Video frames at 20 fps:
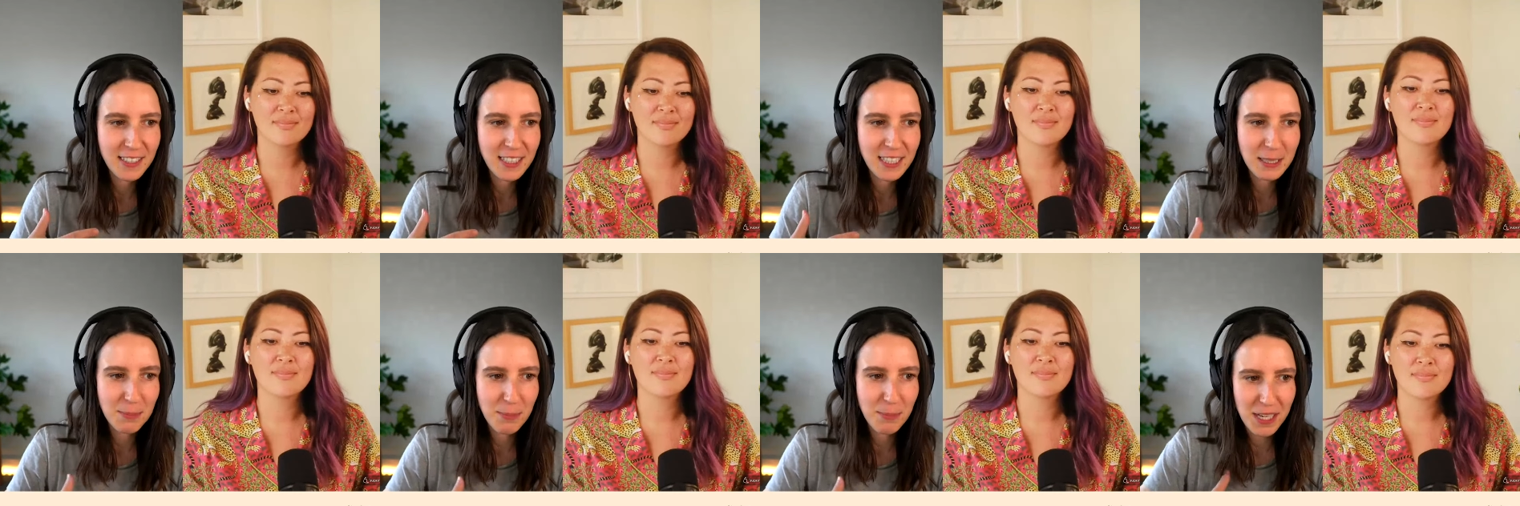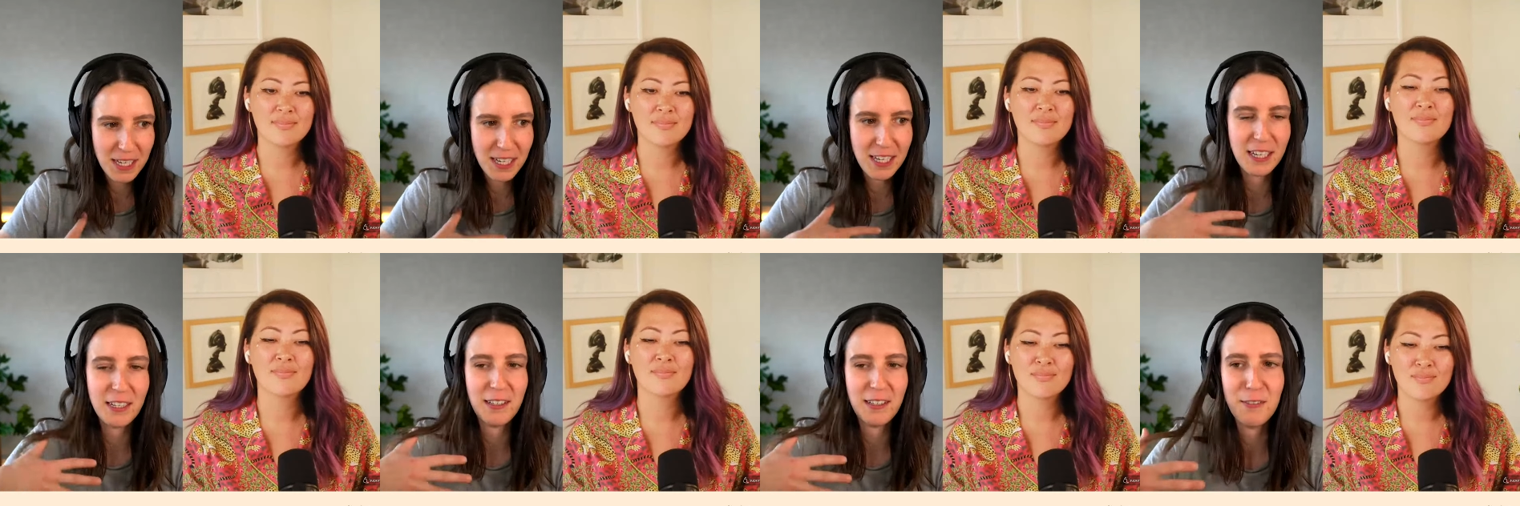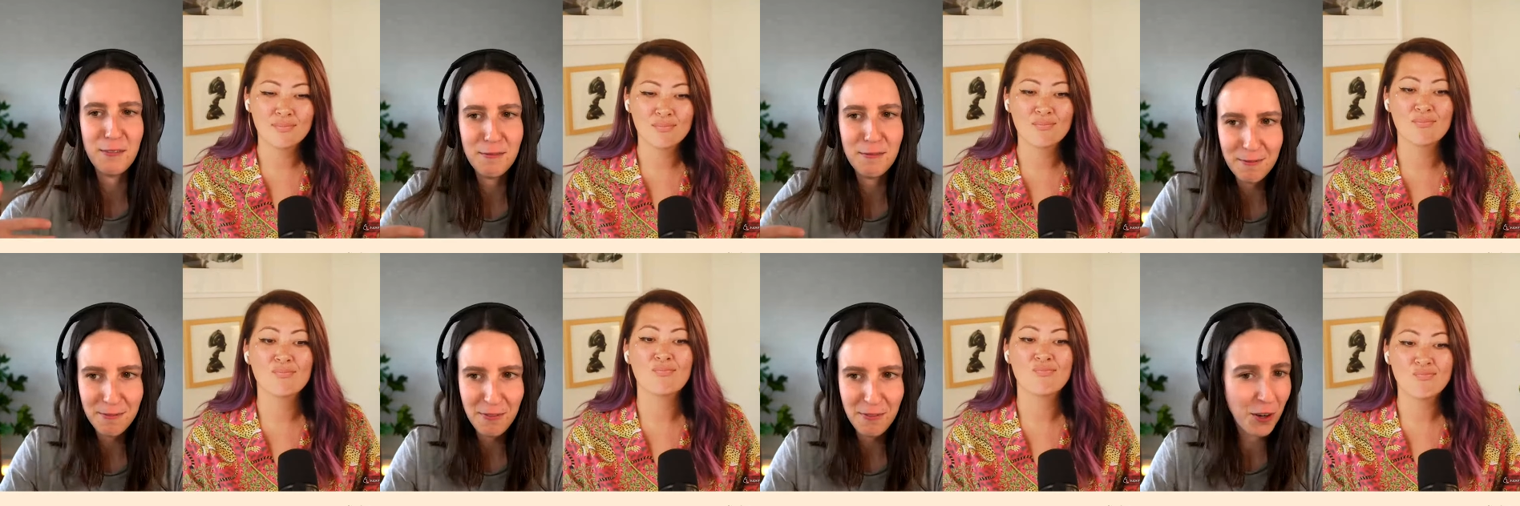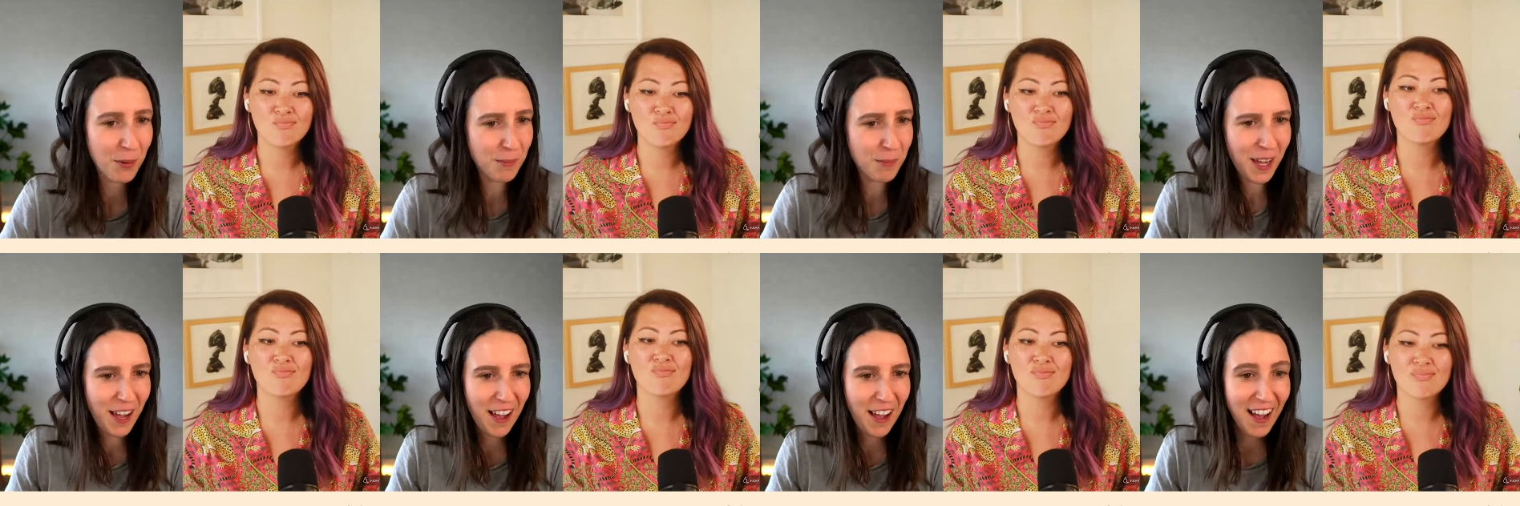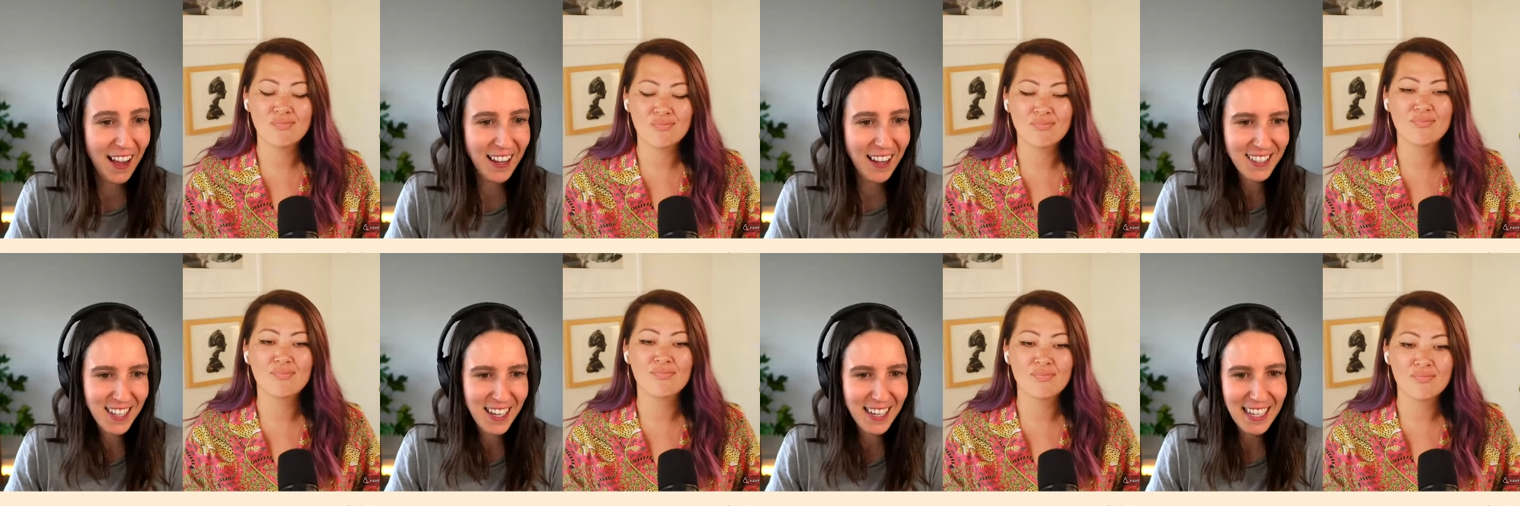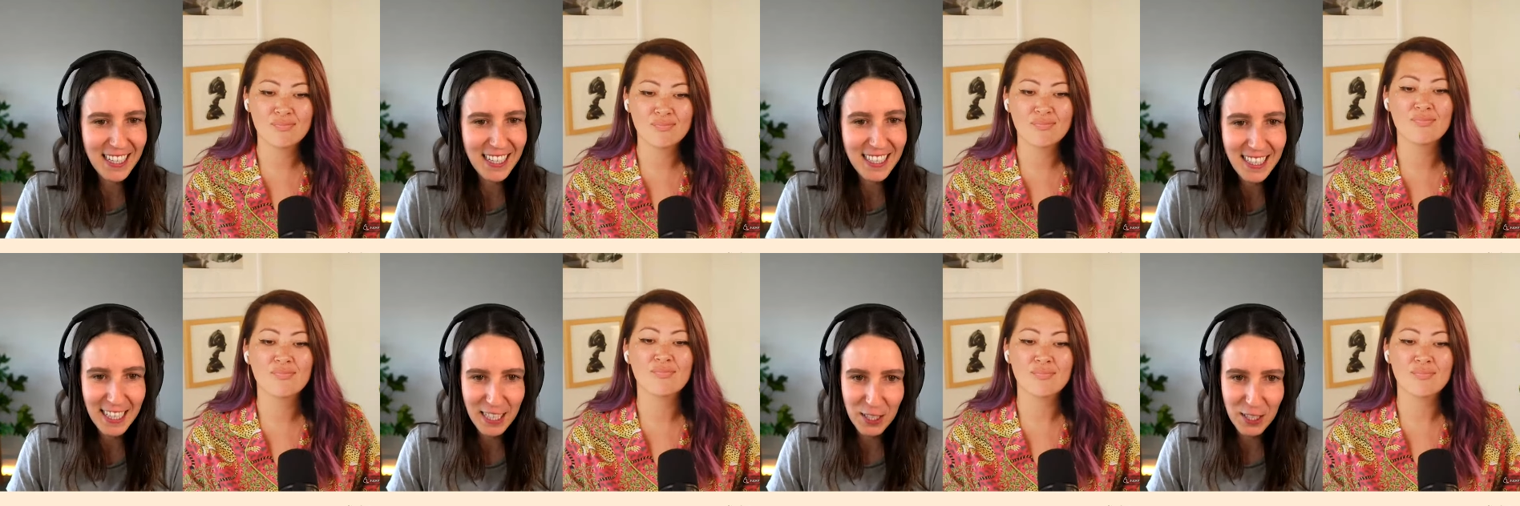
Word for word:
Speaker 1: speaking from the heart, I guess.